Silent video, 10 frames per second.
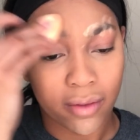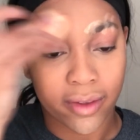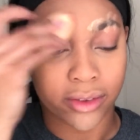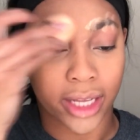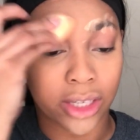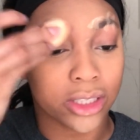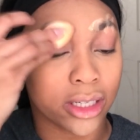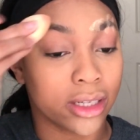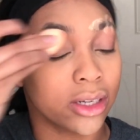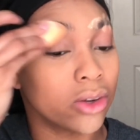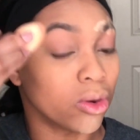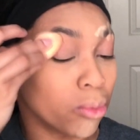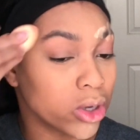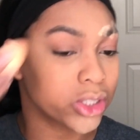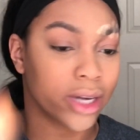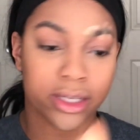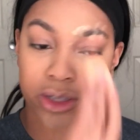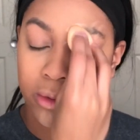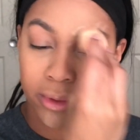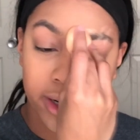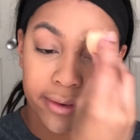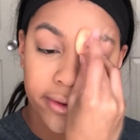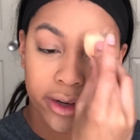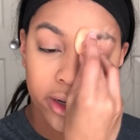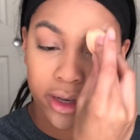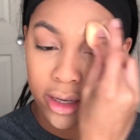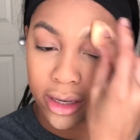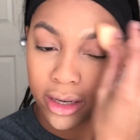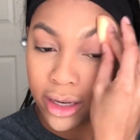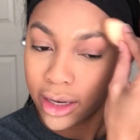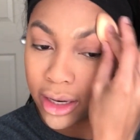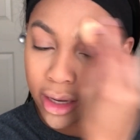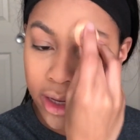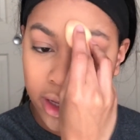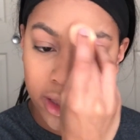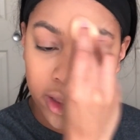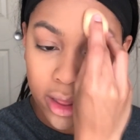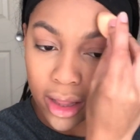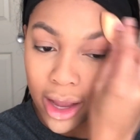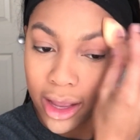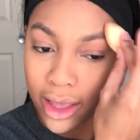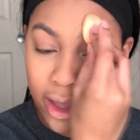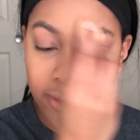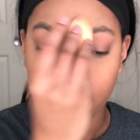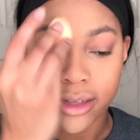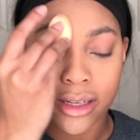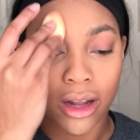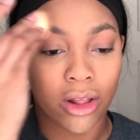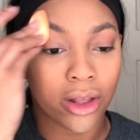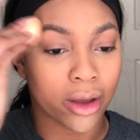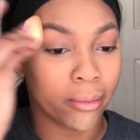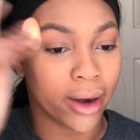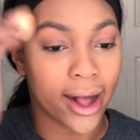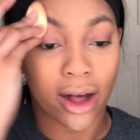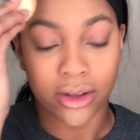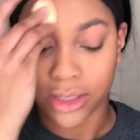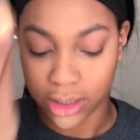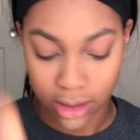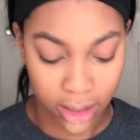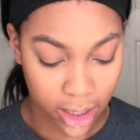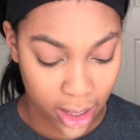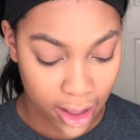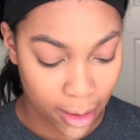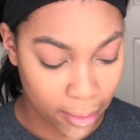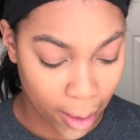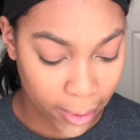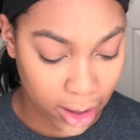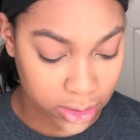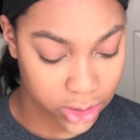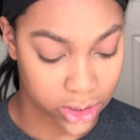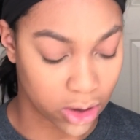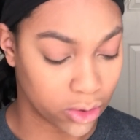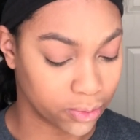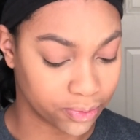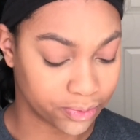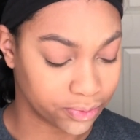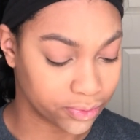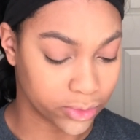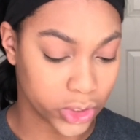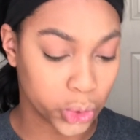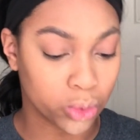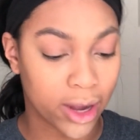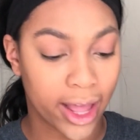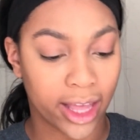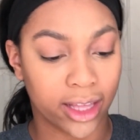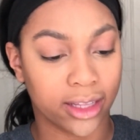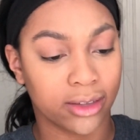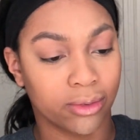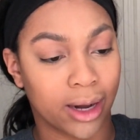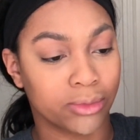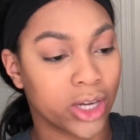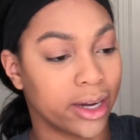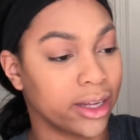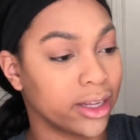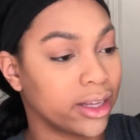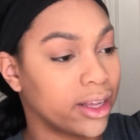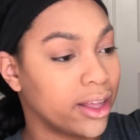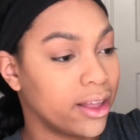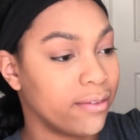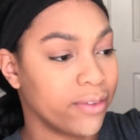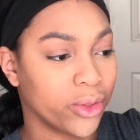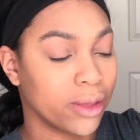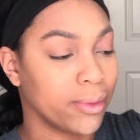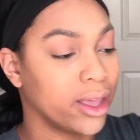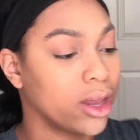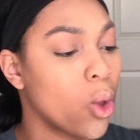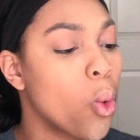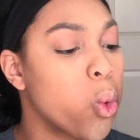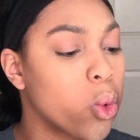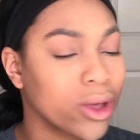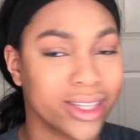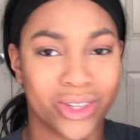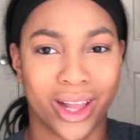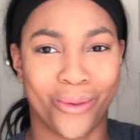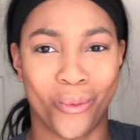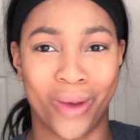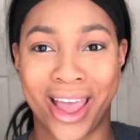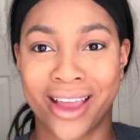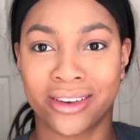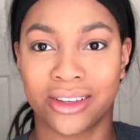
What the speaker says: foundation or moisturizer or whatever, like, it gets all in your brows, and my brows don't do right when I'm trying to fill them in because they're like wet.